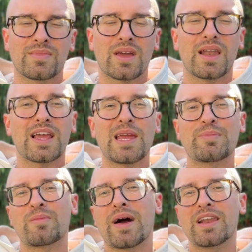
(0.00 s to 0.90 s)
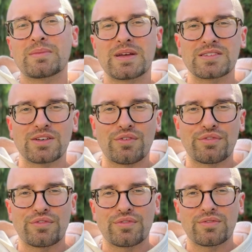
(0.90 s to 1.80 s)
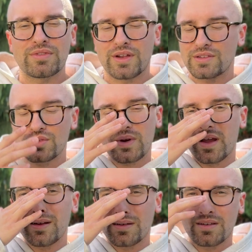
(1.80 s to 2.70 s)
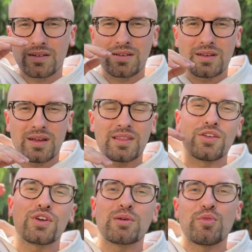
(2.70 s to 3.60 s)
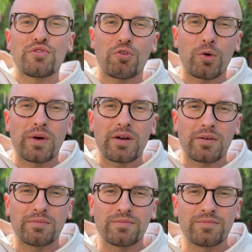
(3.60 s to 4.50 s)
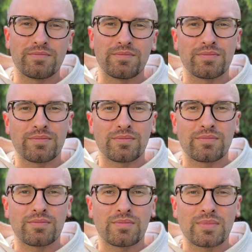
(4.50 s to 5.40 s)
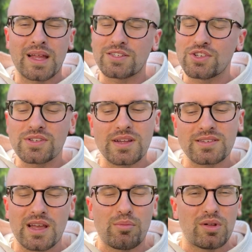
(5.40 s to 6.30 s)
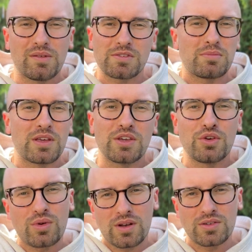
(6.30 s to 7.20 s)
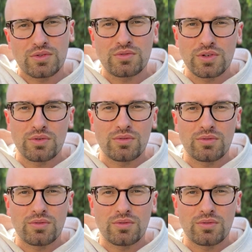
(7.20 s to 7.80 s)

And I keep reminding myself that it's okay and that you can move forward. That's just an example of something you can do too.